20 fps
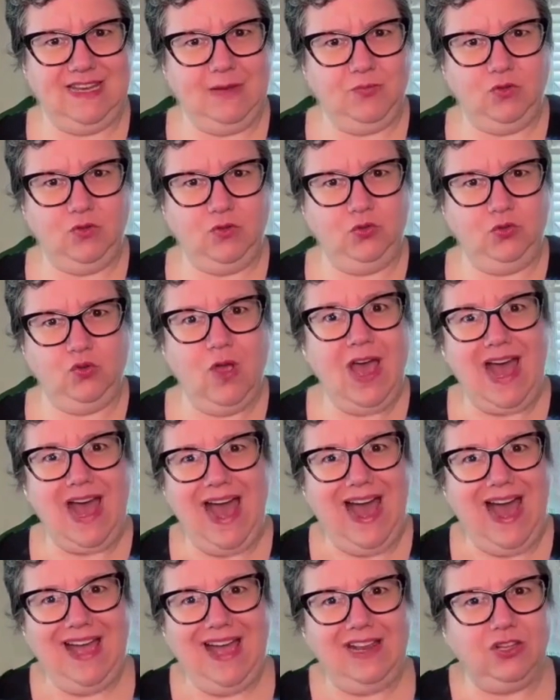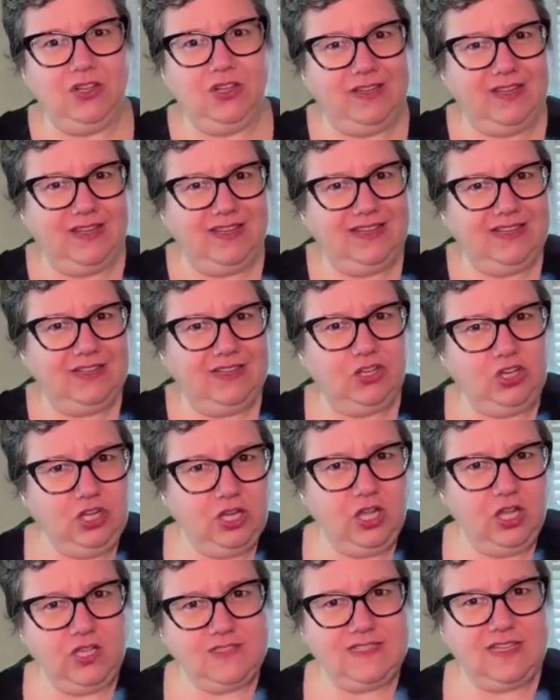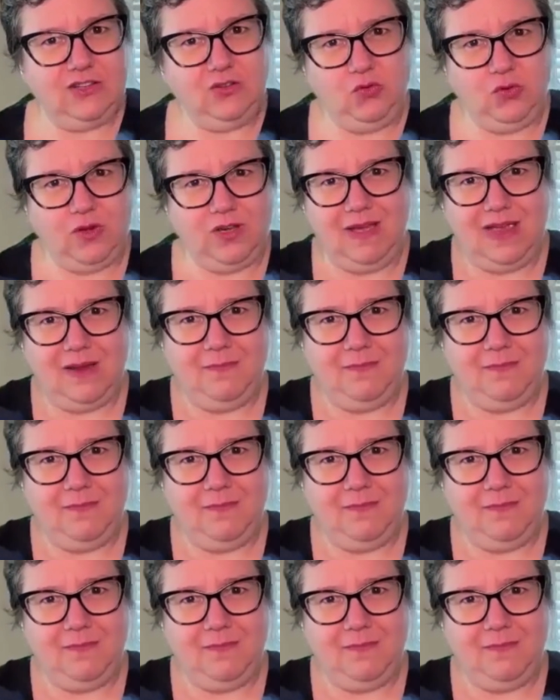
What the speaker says: I'm still able to hide the thing in the closet